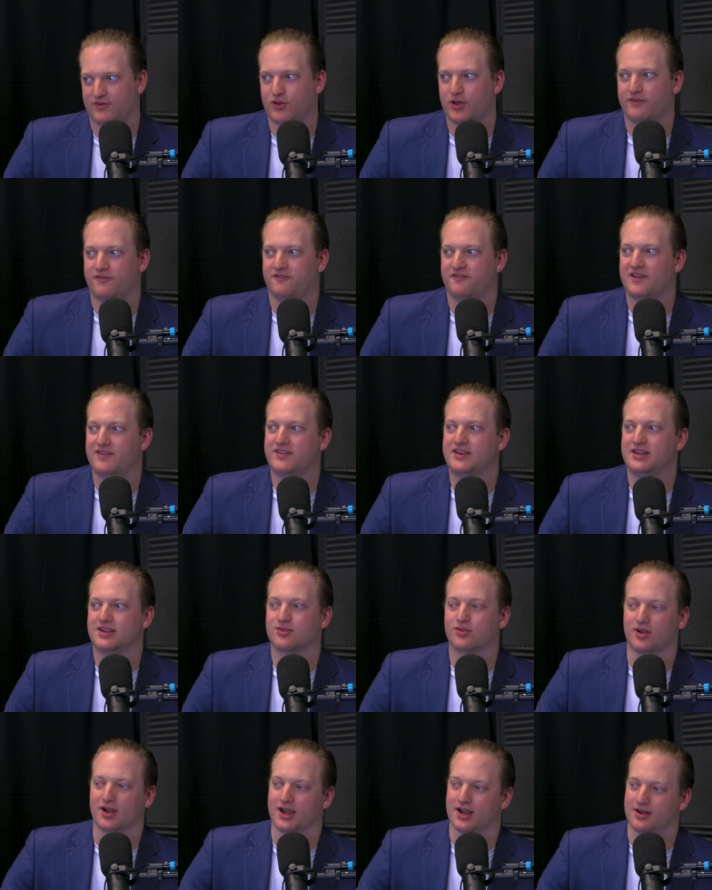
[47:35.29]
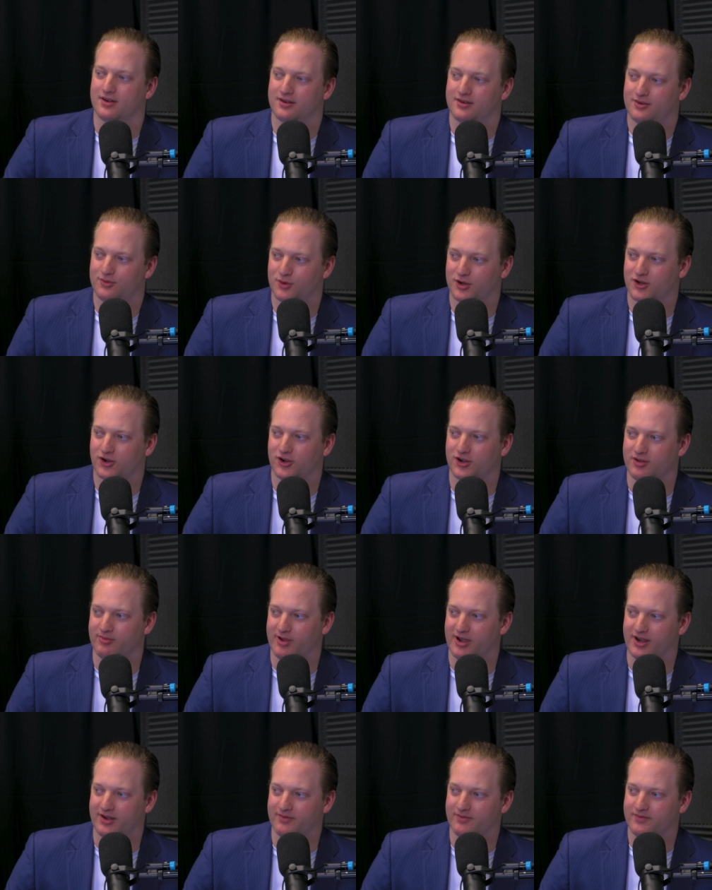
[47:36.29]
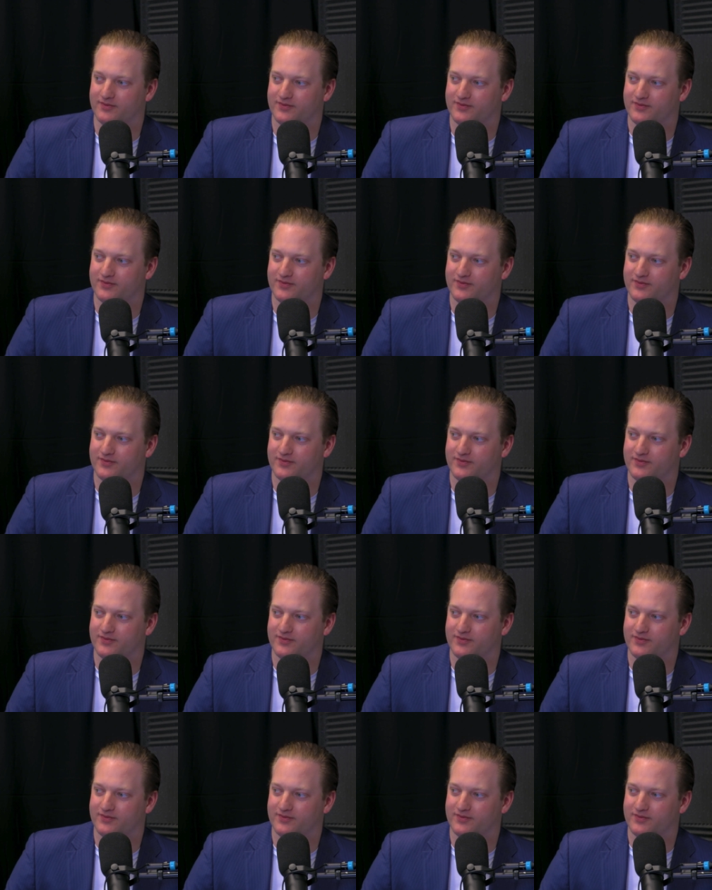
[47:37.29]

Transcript: If you had 50 grand, what car are you buying?